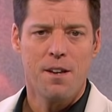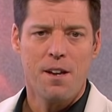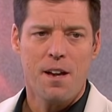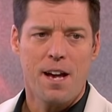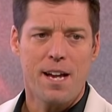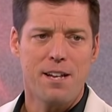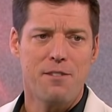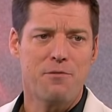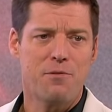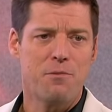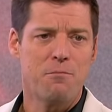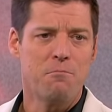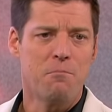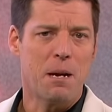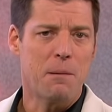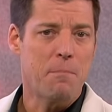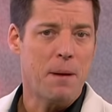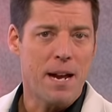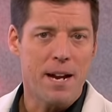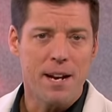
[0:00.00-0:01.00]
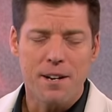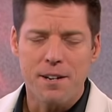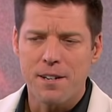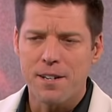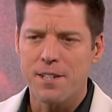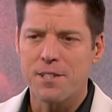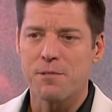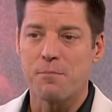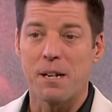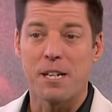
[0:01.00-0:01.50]
I have my
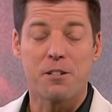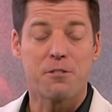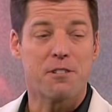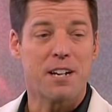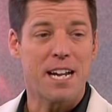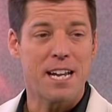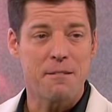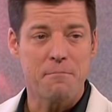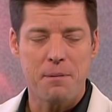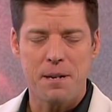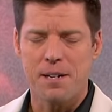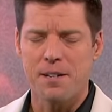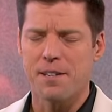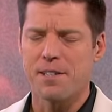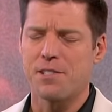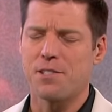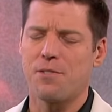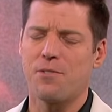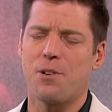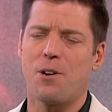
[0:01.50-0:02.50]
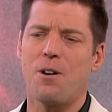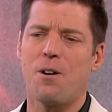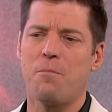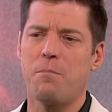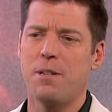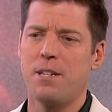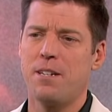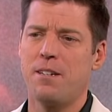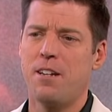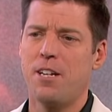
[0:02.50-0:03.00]
parents, my grandparents have all
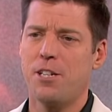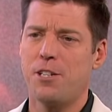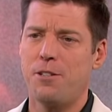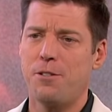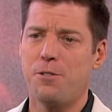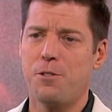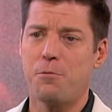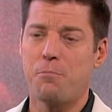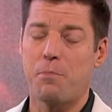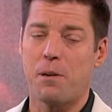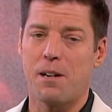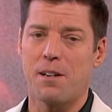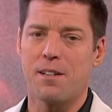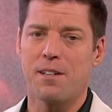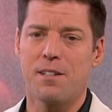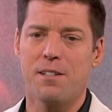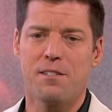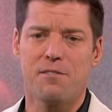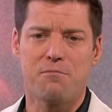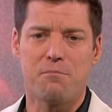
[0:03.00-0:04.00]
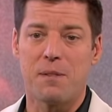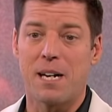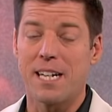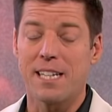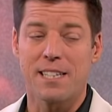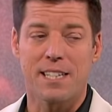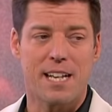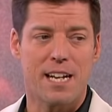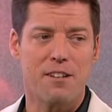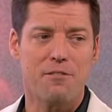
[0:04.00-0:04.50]
been a huge part of
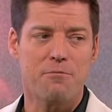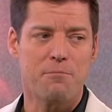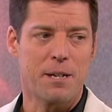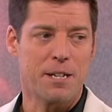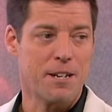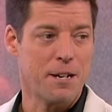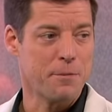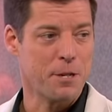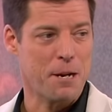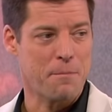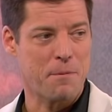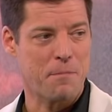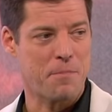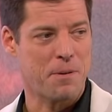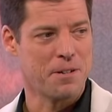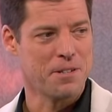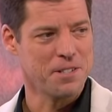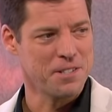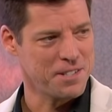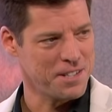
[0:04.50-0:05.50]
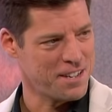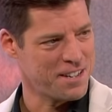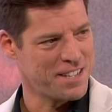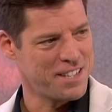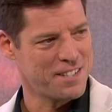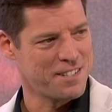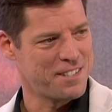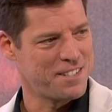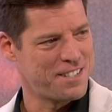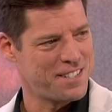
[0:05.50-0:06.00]
my life. My grandma and Grandpa Pursley are
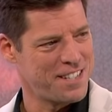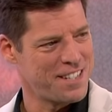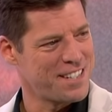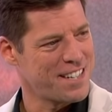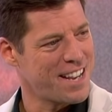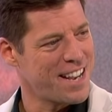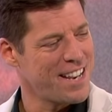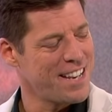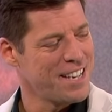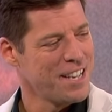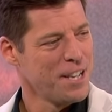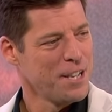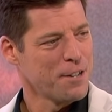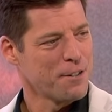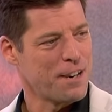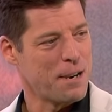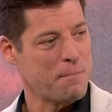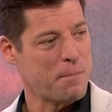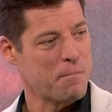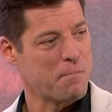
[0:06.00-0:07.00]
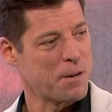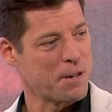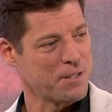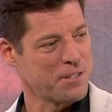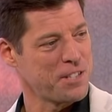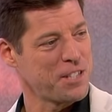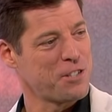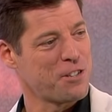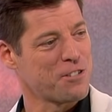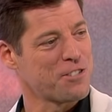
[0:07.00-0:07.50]
here today. Grandpa
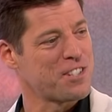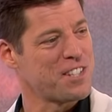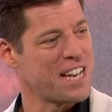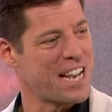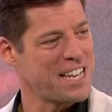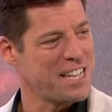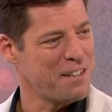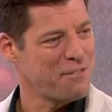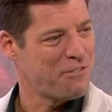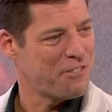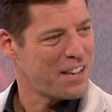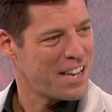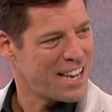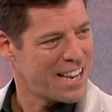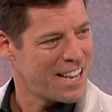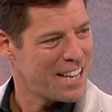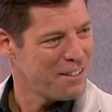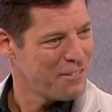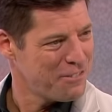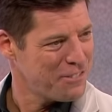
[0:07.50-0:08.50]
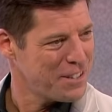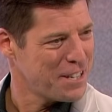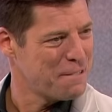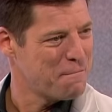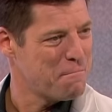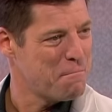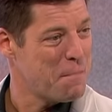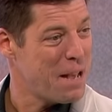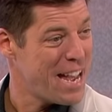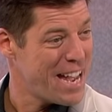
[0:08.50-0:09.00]
Pursley turns 95
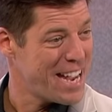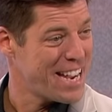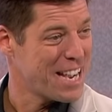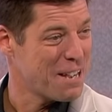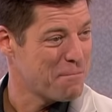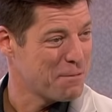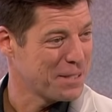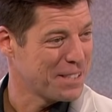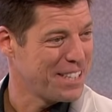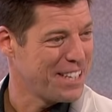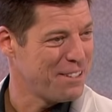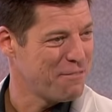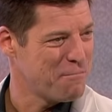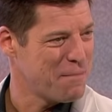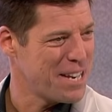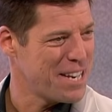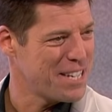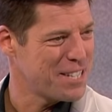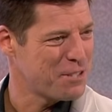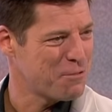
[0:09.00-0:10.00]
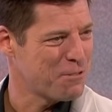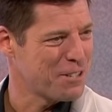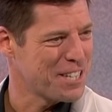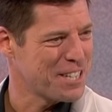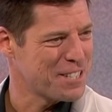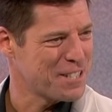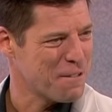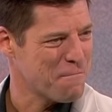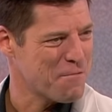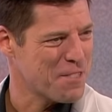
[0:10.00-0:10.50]
in May, I believe, May
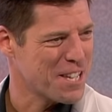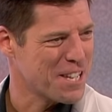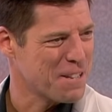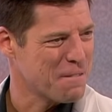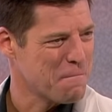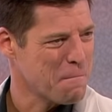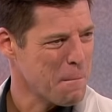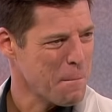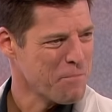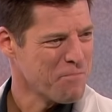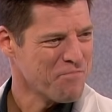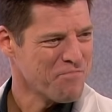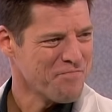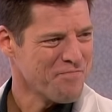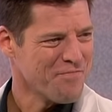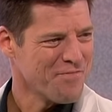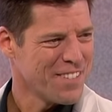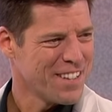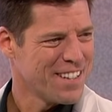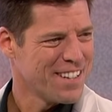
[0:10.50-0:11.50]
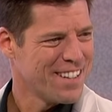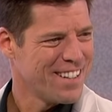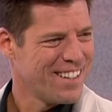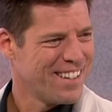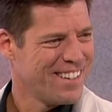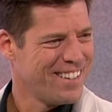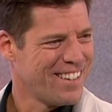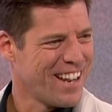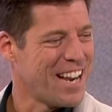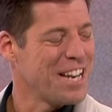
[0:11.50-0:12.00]
20-something.
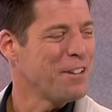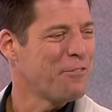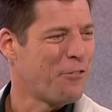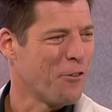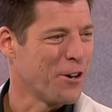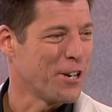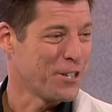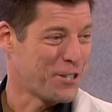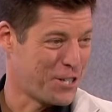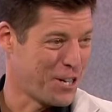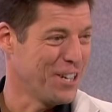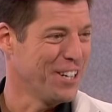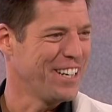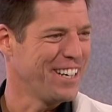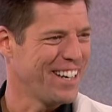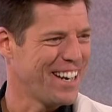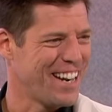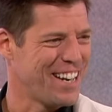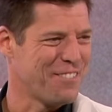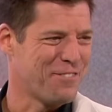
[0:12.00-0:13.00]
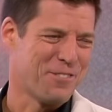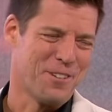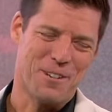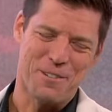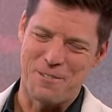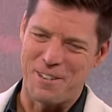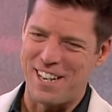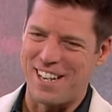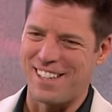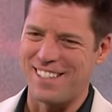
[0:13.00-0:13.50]
94, you're turning 94,
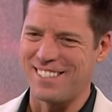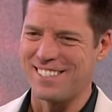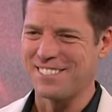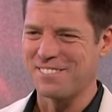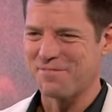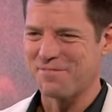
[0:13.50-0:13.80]
well.